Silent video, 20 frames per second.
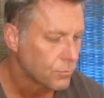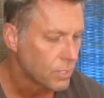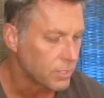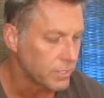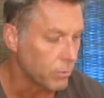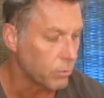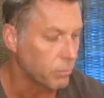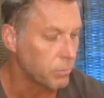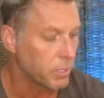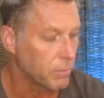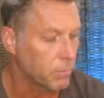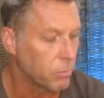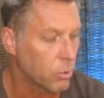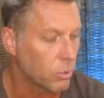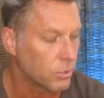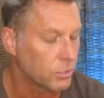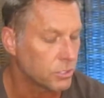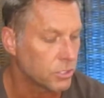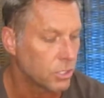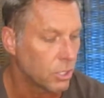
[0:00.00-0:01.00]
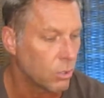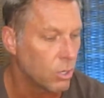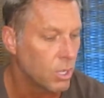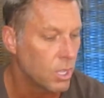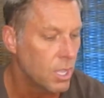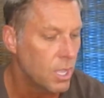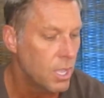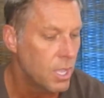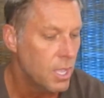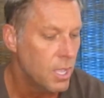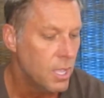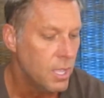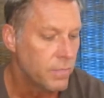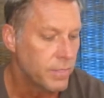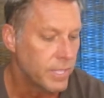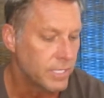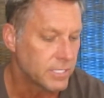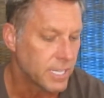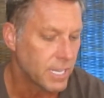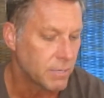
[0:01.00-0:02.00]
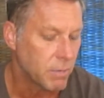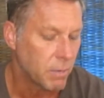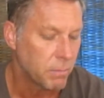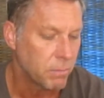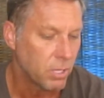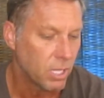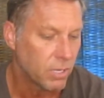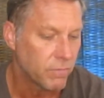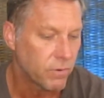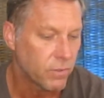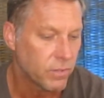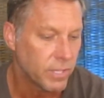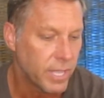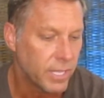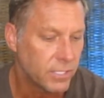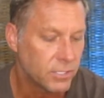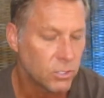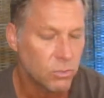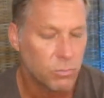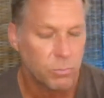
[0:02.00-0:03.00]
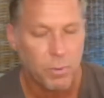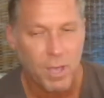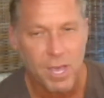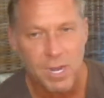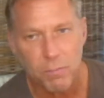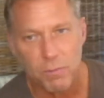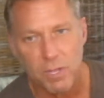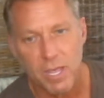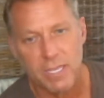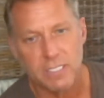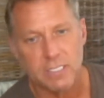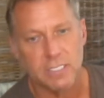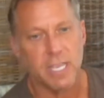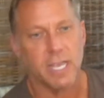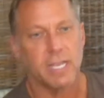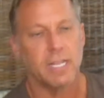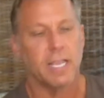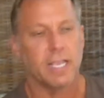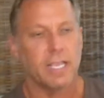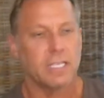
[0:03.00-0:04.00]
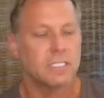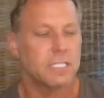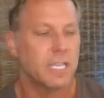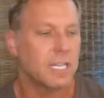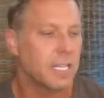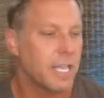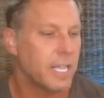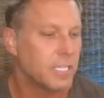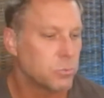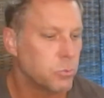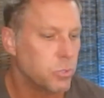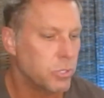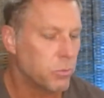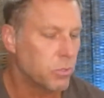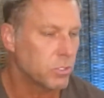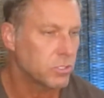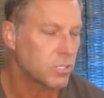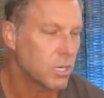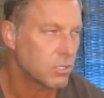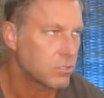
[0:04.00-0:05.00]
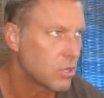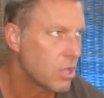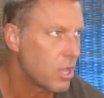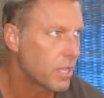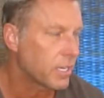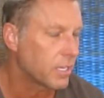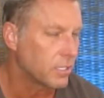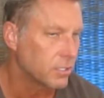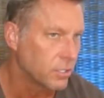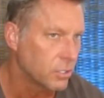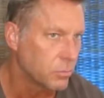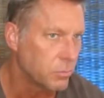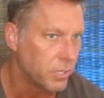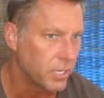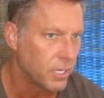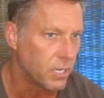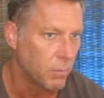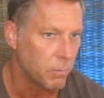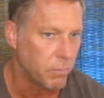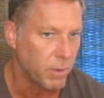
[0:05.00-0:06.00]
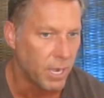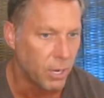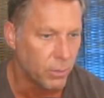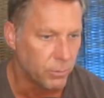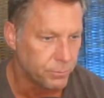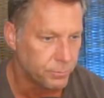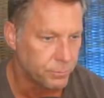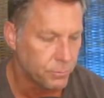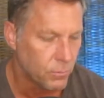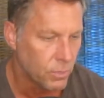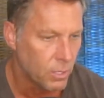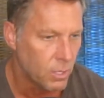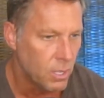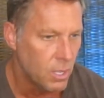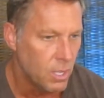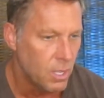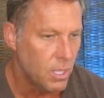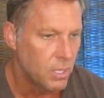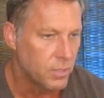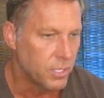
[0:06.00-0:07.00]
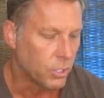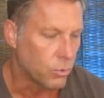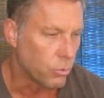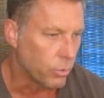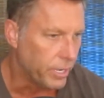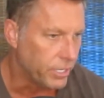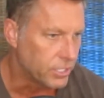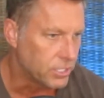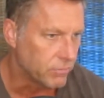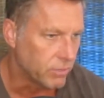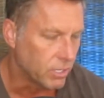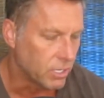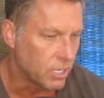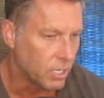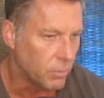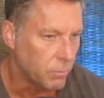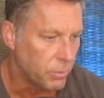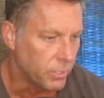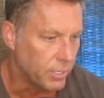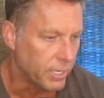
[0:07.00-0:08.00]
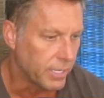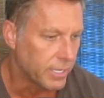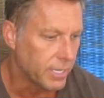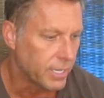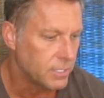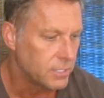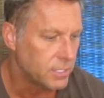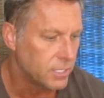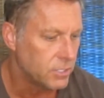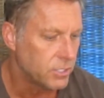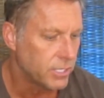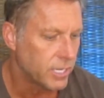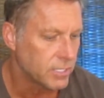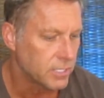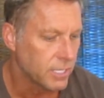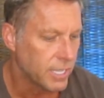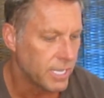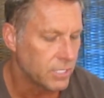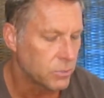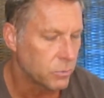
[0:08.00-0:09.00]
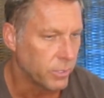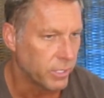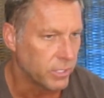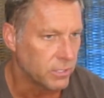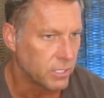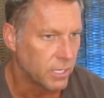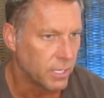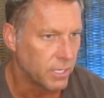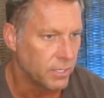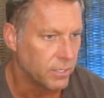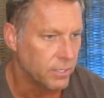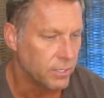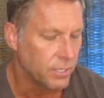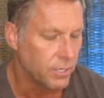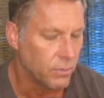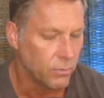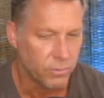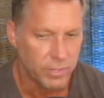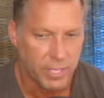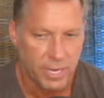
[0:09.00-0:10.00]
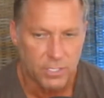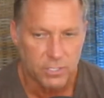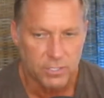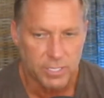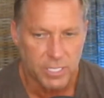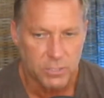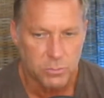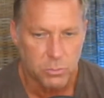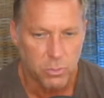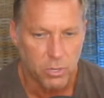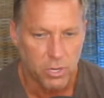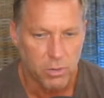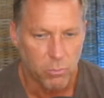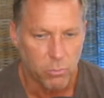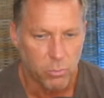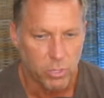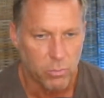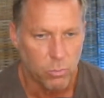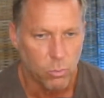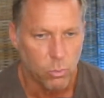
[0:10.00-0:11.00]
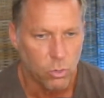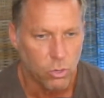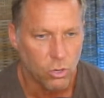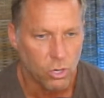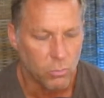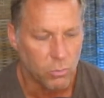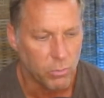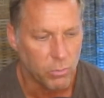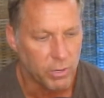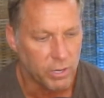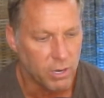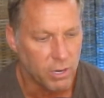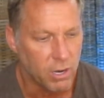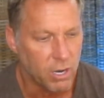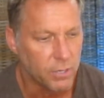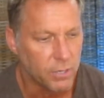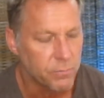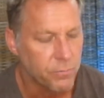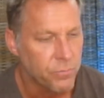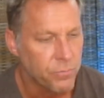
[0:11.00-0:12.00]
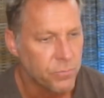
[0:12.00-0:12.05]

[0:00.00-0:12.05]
that would be important. So that's kind of my plug for that. So bottom line is that, like I said last week, we're gonna start talking a little bit about the creation of a company. I kind of teased you guys last week and said, you know, that's, that's where we were and where we are.